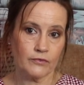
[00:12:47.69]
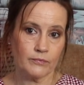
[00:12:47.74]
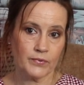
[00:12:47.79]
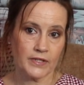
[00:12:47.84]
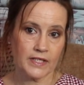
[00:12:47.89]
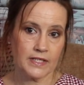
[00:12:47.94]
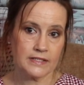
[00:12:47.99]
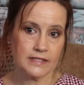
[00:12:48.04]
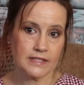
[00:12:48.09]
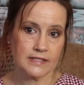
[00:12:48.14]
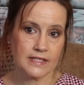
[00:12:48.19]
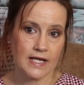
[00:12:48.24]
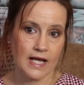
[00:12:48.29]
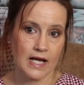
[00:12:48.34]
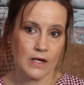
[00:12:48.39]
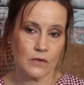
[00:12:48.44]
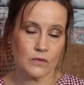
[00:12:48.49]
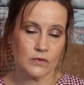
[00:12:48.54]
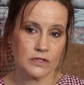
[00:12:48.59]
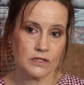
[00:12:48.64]
pieces
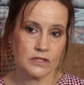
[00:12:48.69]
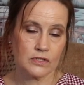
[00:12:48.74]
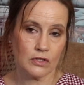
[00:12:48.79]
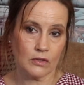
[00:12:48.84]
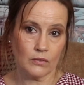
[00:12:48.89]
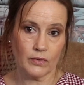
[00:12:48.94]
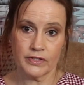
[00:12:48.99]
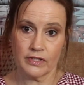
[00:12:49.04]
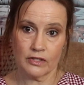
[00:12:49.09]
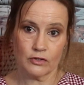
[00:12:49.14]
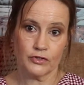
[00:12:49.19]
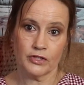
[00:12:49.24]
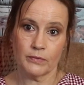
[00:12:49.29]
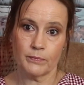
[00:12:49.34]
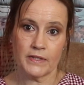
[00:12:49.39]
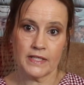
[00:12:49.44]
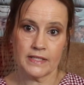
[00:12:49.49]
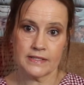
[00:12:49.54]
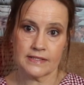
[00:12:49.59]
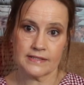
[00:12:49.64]
out, or when you cut your
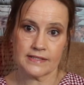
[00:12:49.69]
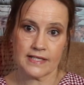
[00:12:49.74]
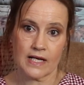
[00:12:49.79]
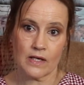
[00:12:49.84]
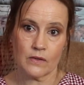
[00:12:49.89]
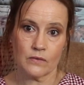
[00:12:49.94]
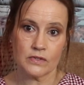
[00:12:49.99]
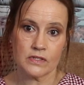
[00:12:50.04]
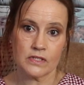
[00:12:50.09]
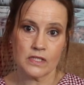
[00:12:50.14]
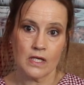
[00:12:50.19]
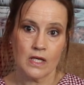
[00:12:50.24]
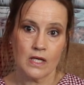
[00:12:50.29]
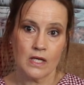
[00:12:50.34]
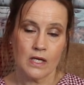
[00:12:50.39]
pieces out,